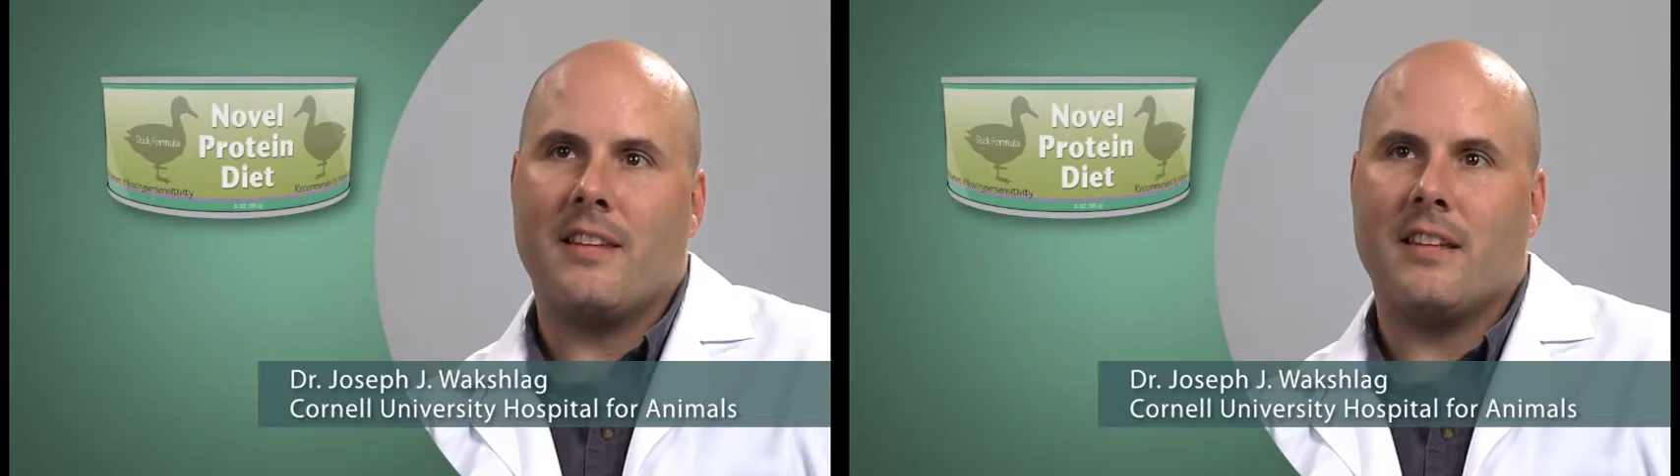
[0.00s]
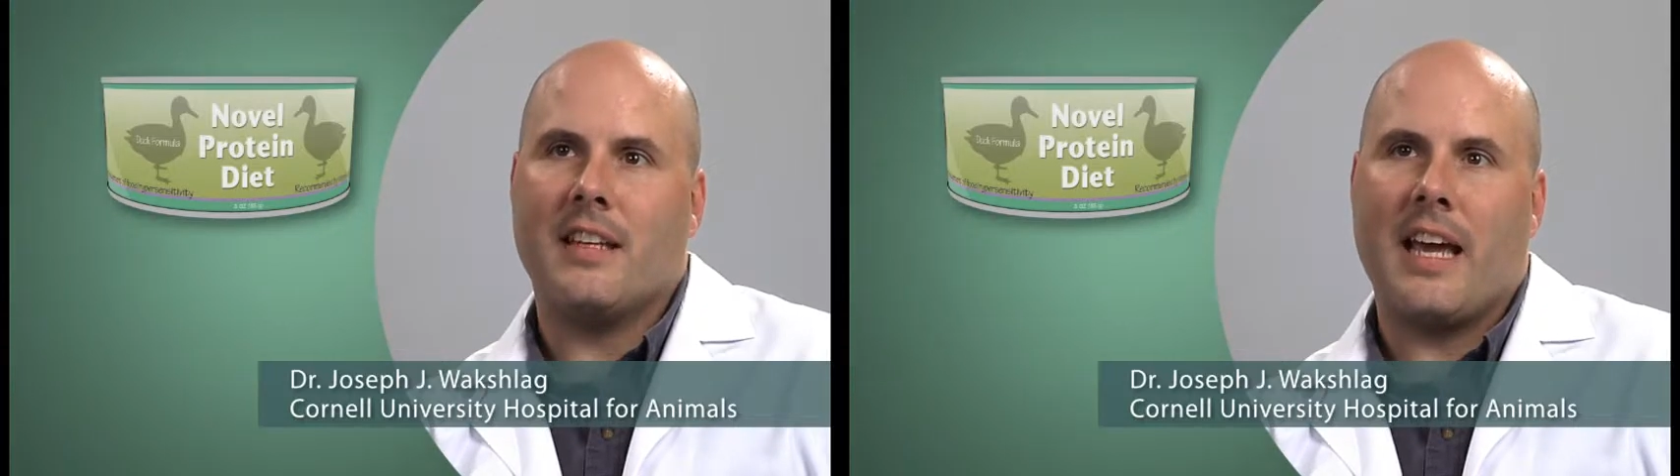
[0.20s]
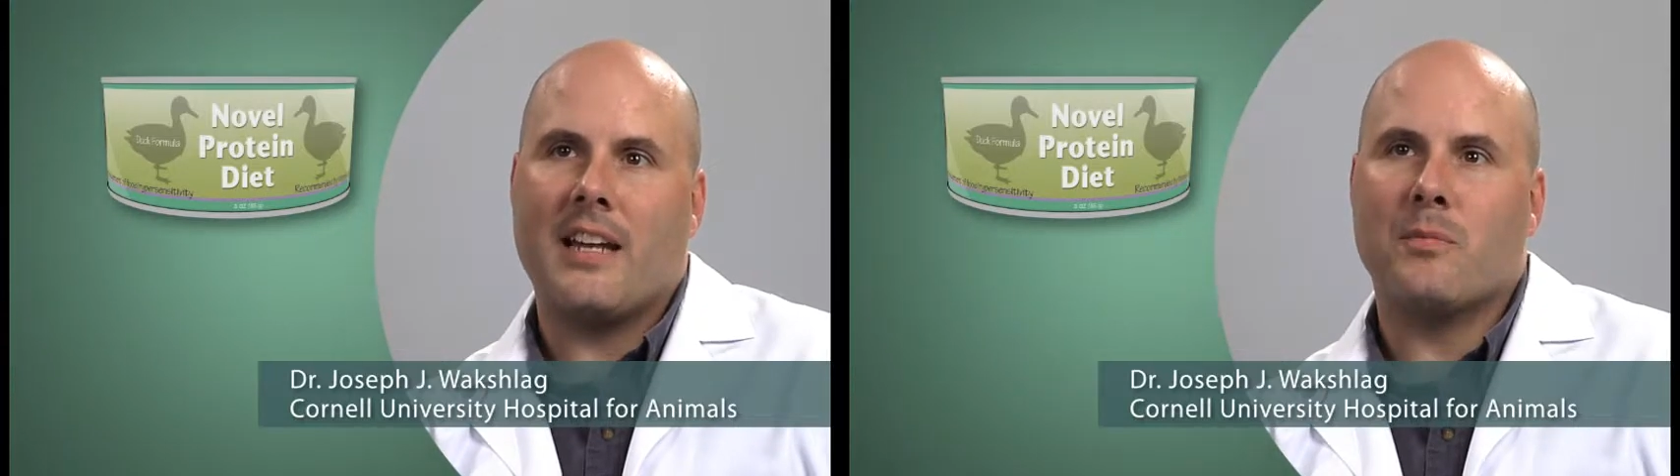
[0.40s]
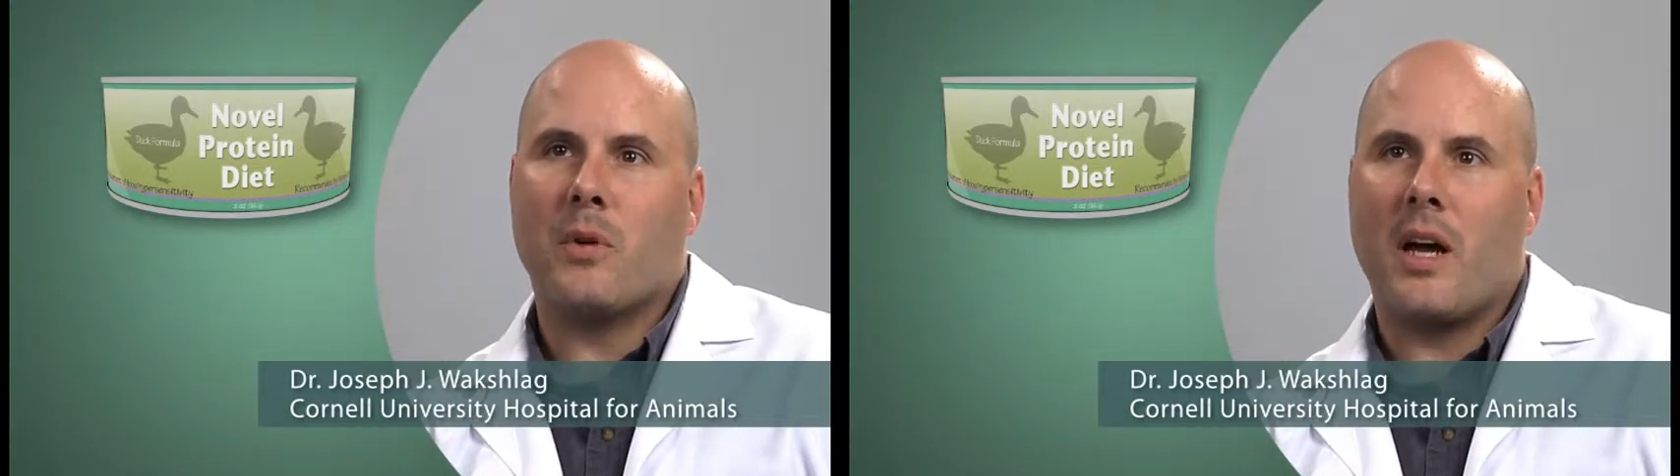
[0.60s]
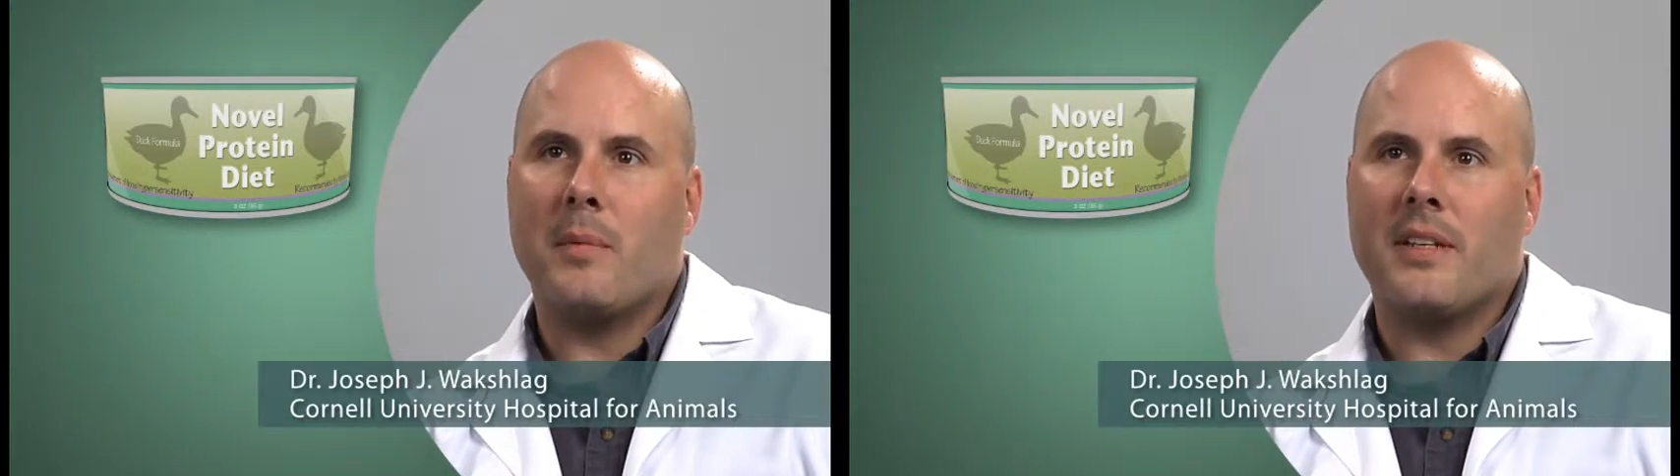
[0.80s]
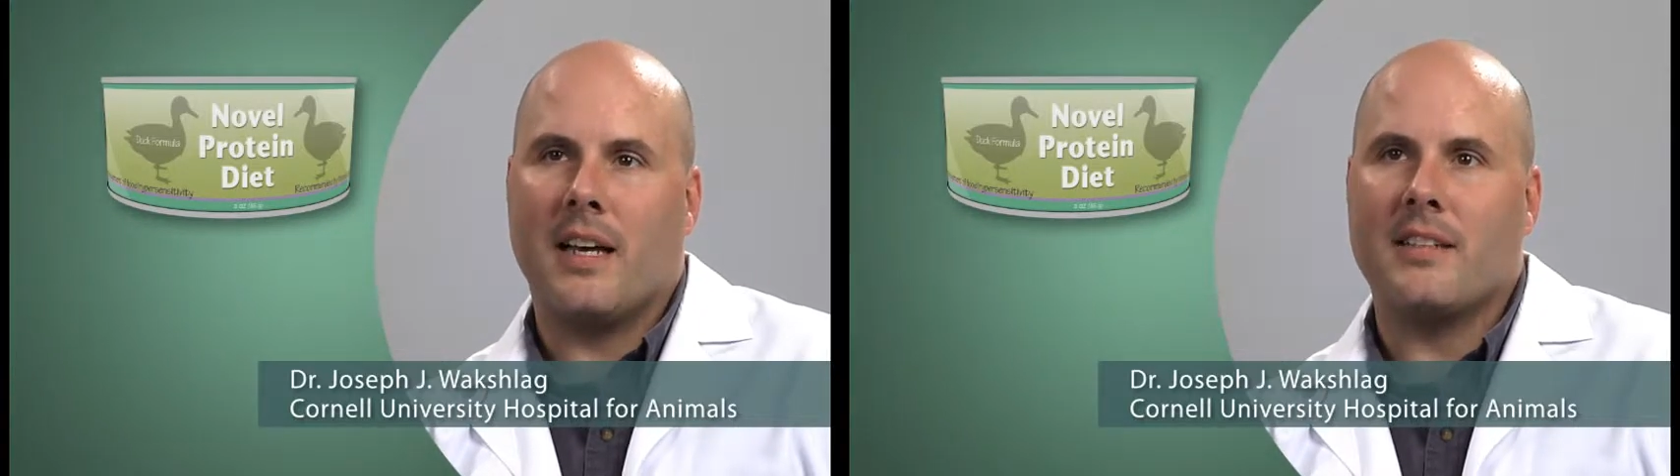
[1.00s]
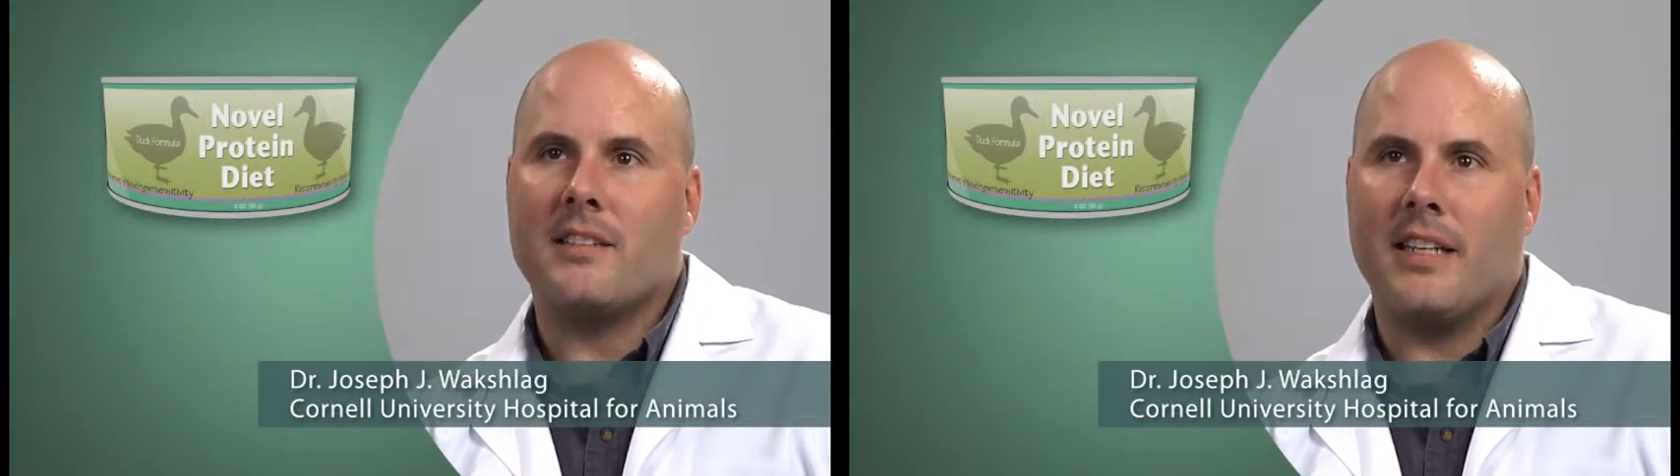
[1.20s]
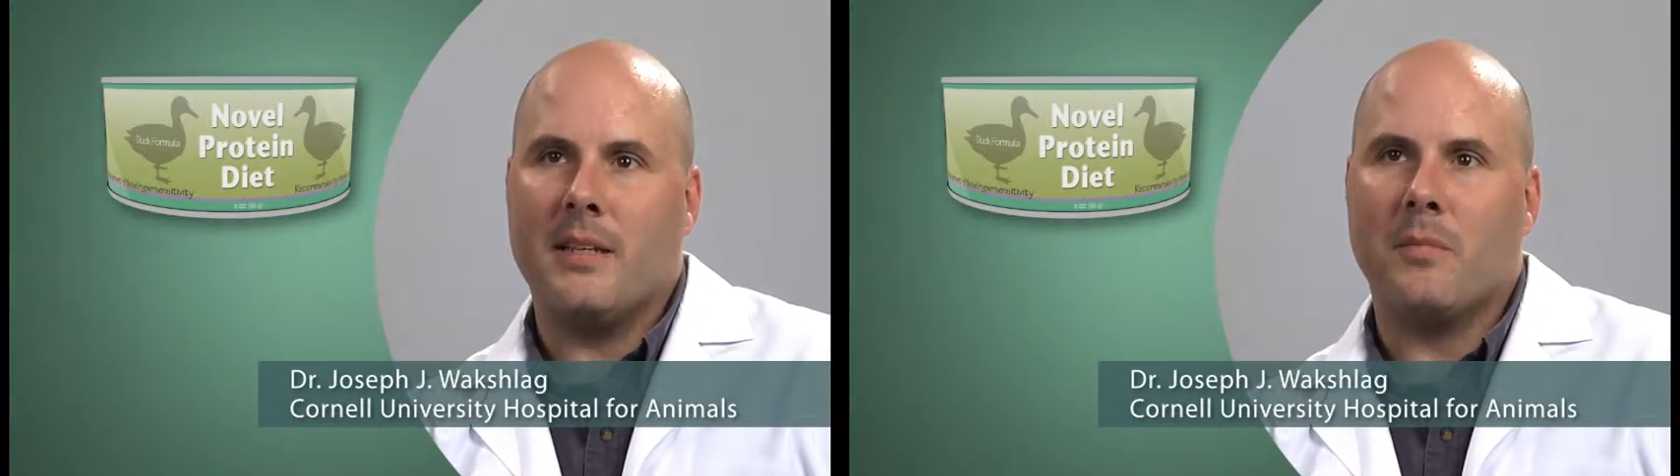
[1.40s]
that the cat has probably not
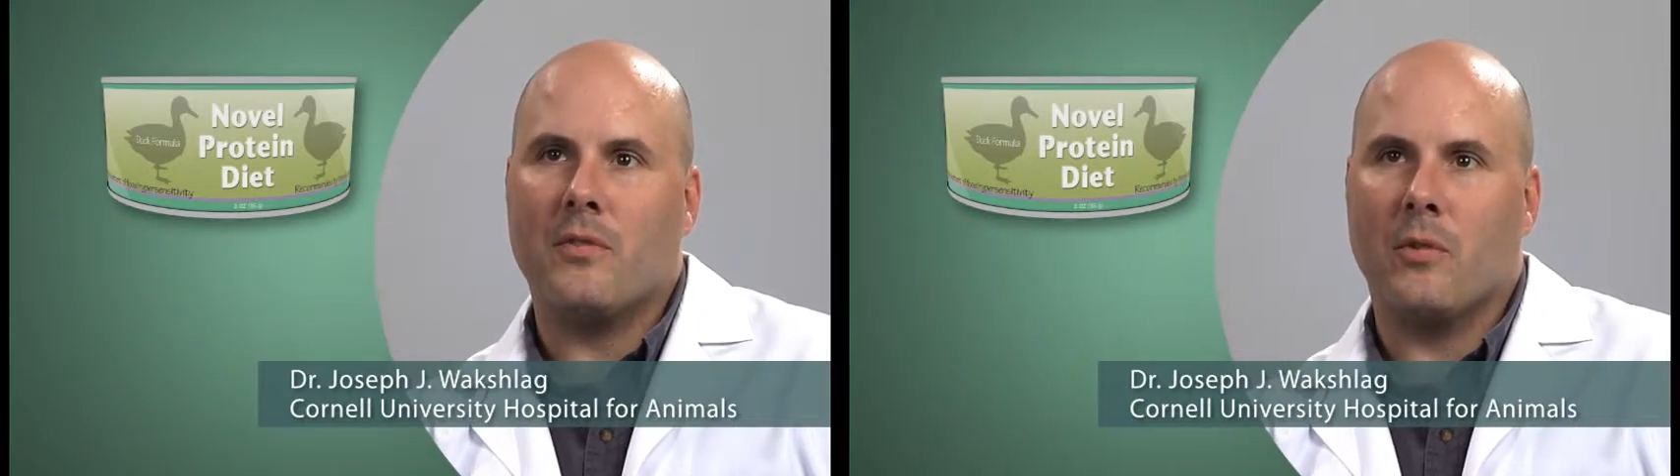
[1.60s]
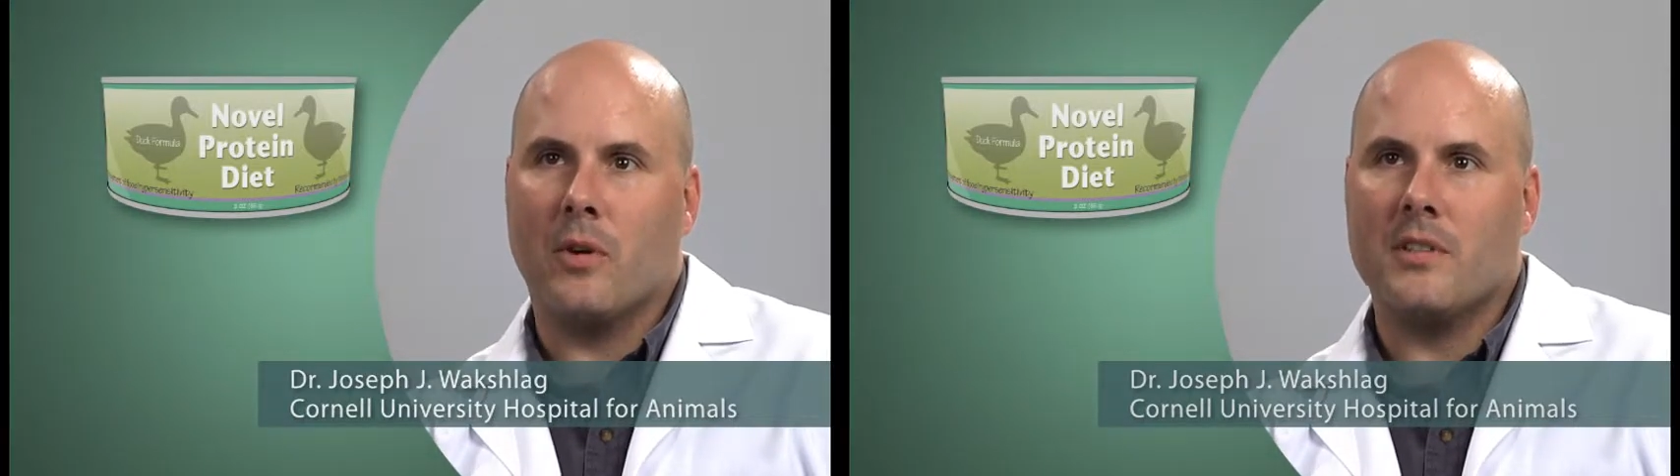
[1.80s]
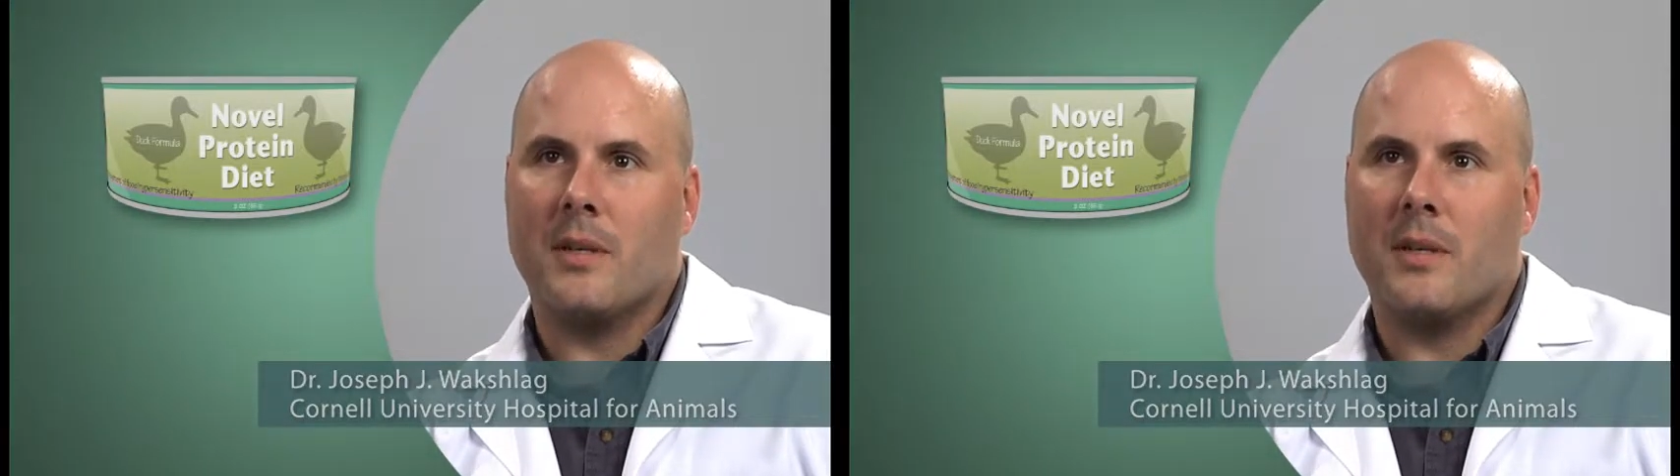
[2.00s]
seen before,